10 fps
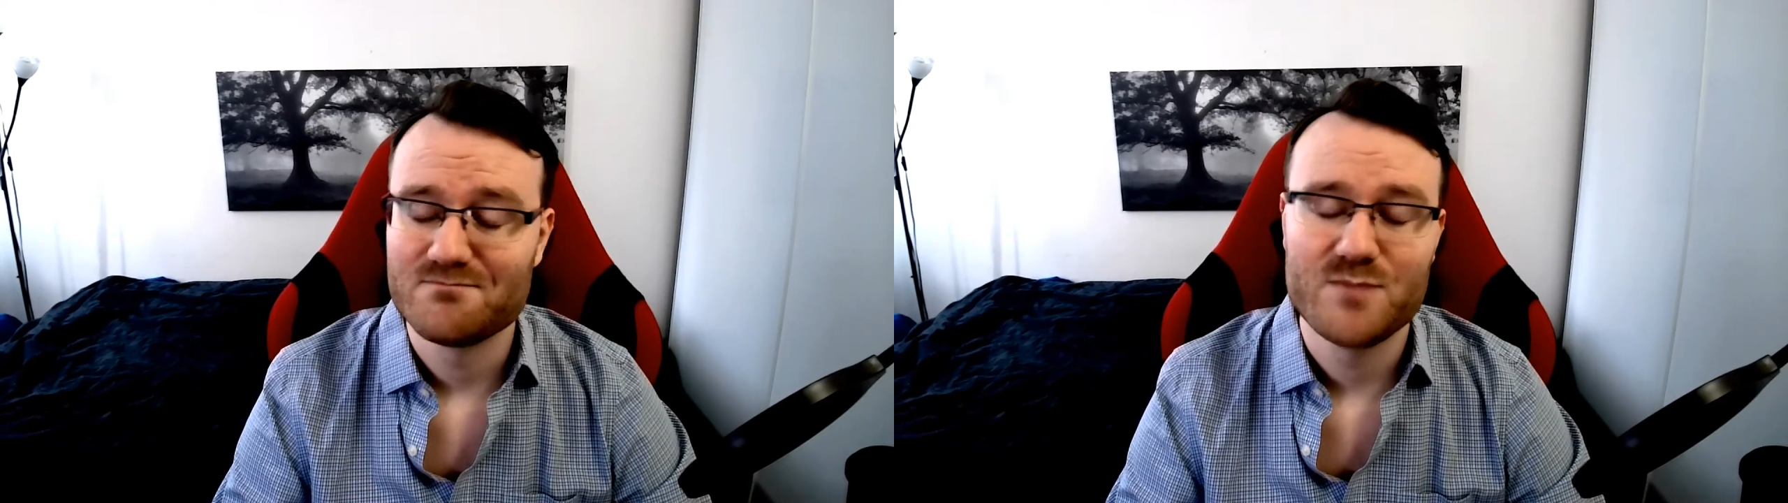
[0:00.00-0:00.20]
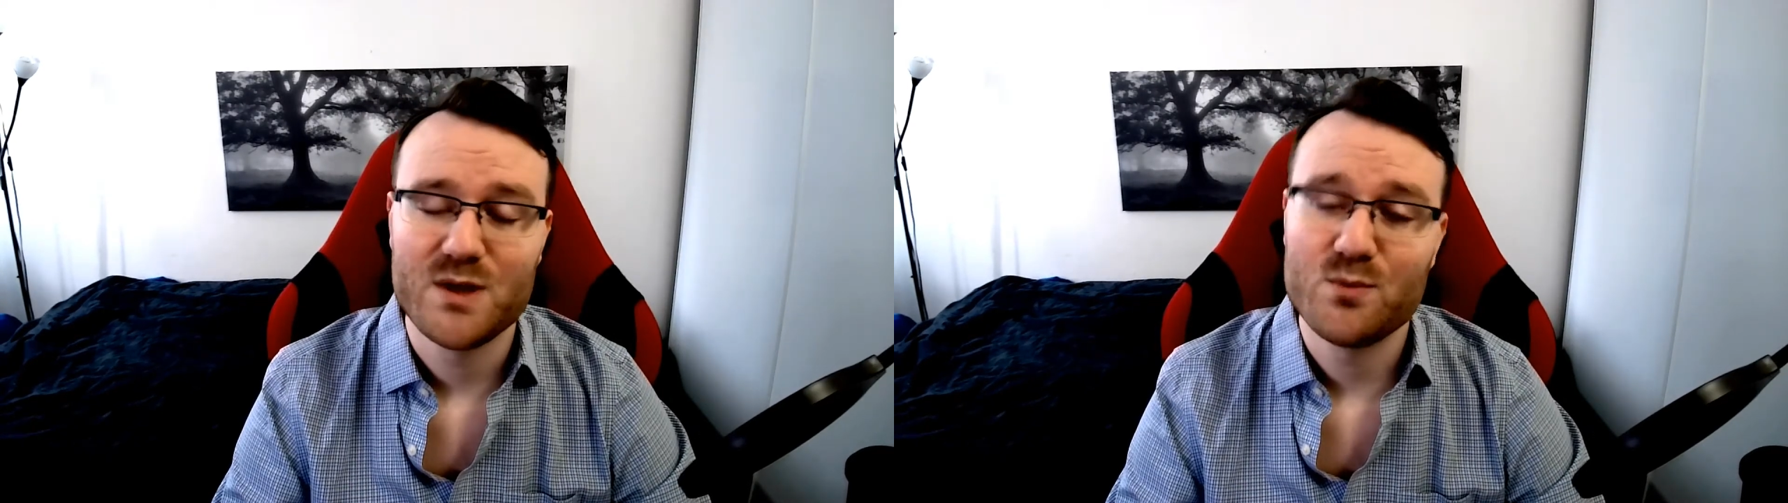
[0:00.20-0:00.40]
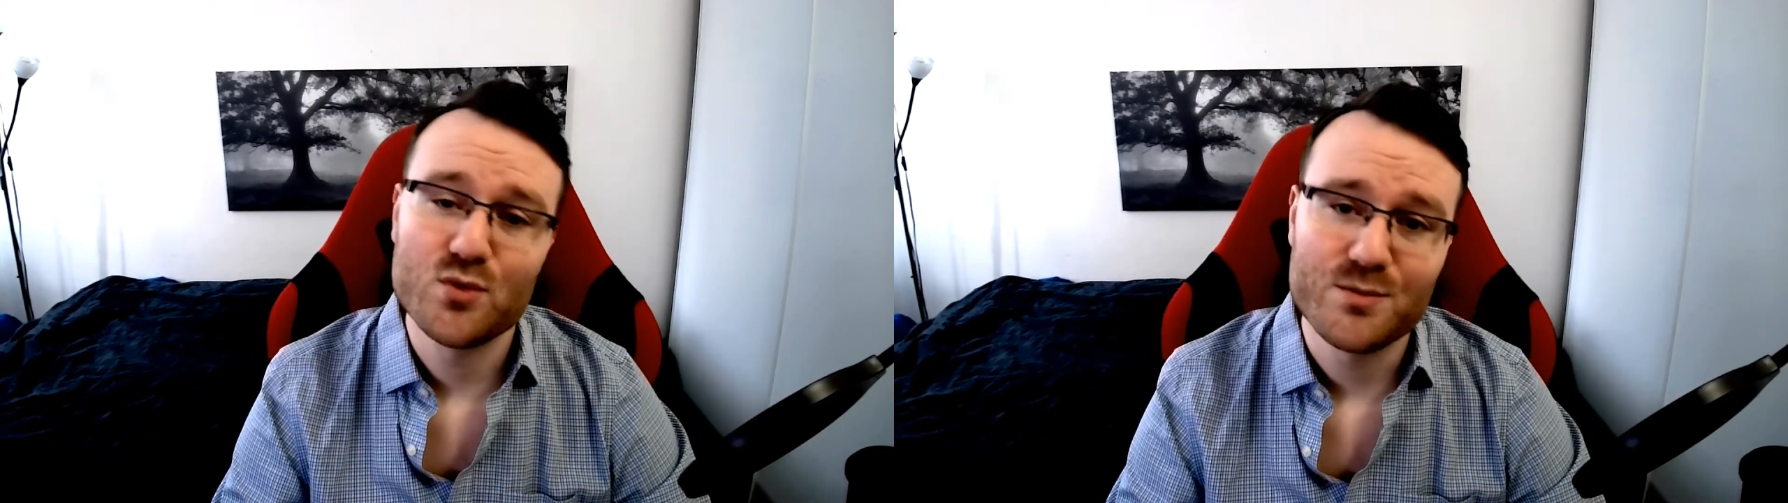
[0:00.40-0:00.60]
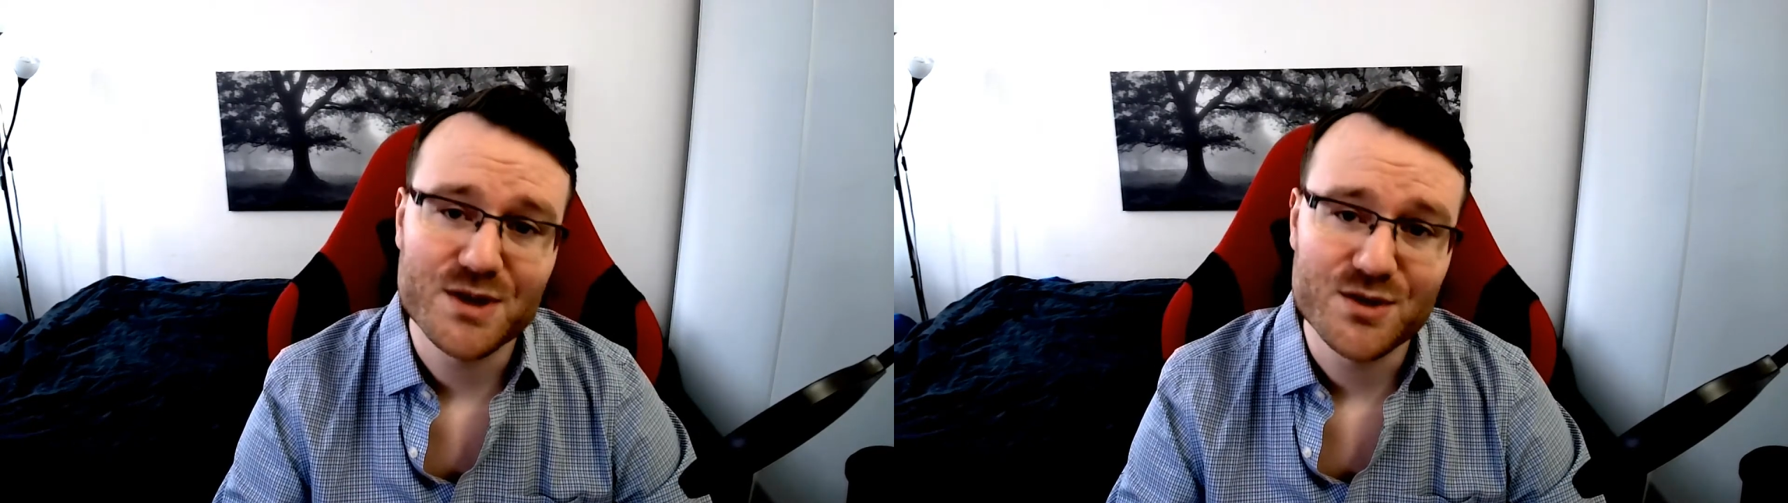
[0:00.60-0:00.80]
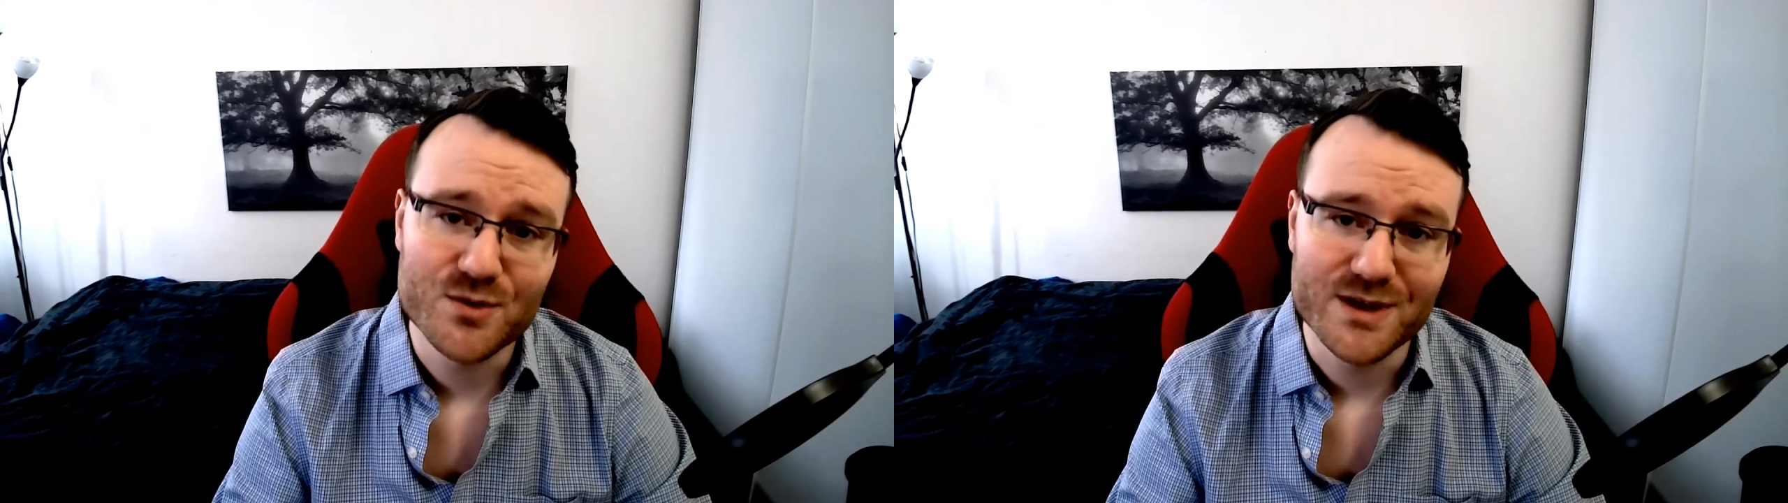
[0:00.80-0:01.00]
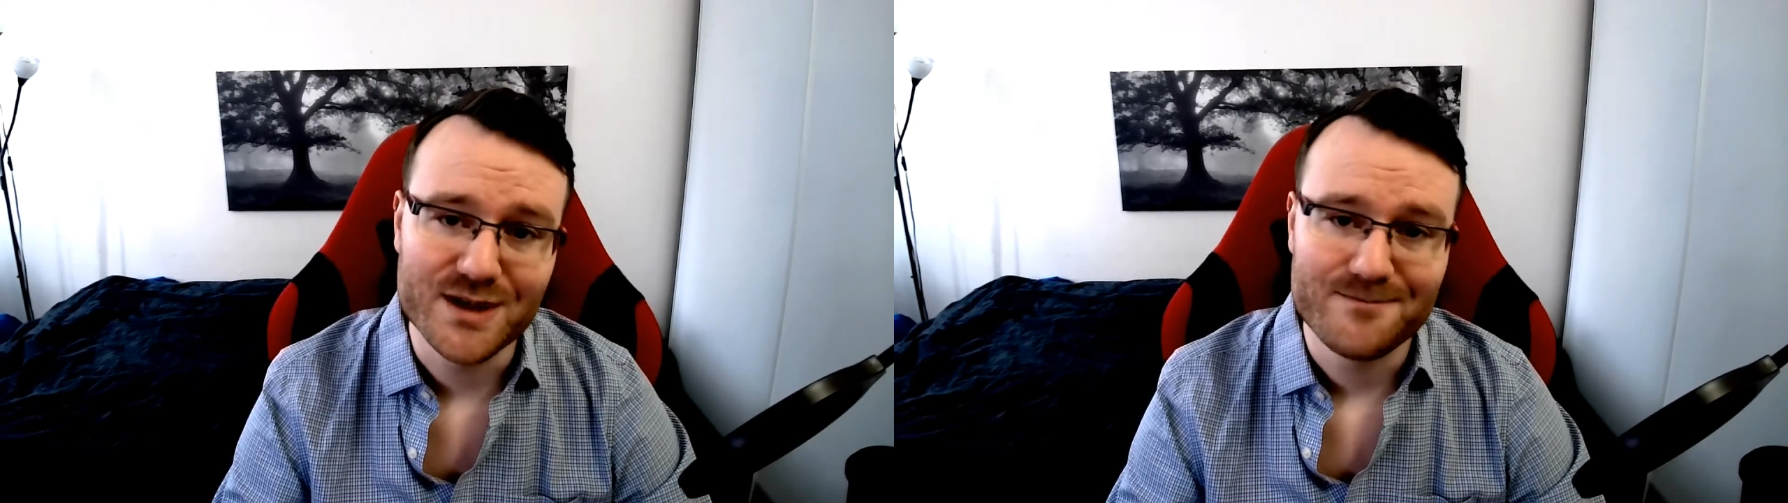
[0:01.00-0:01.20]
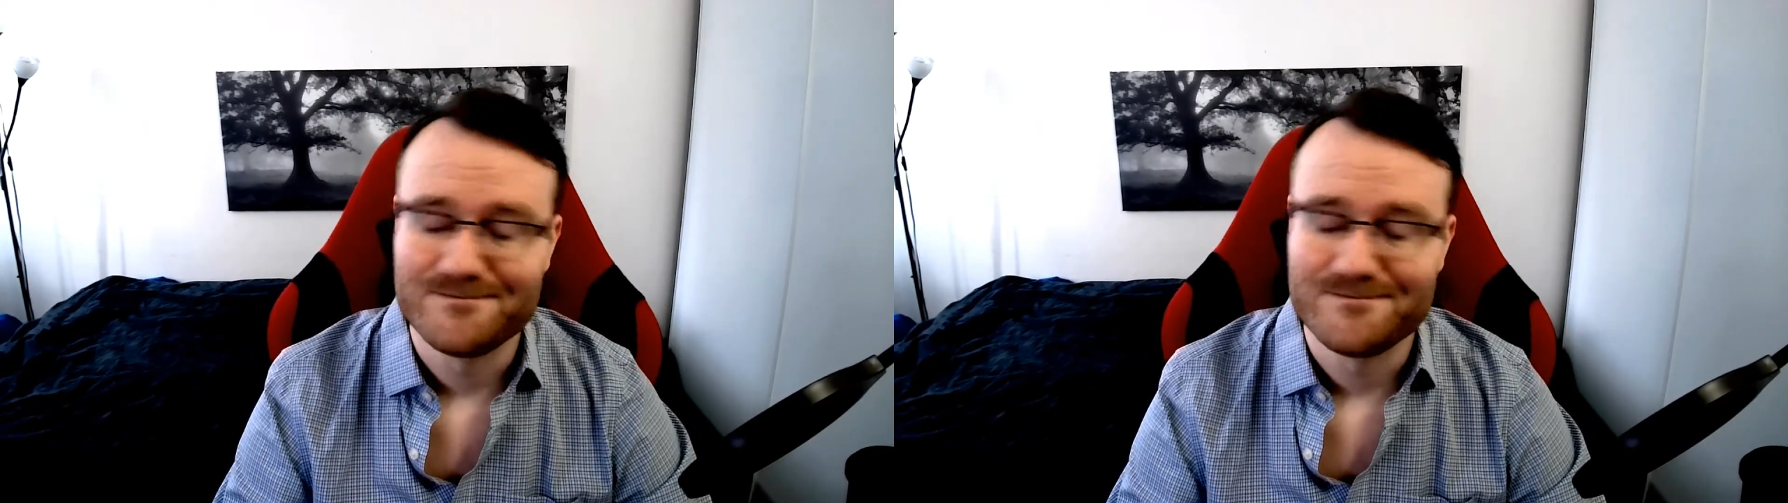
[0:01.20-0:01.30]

people wouldn't be doing it.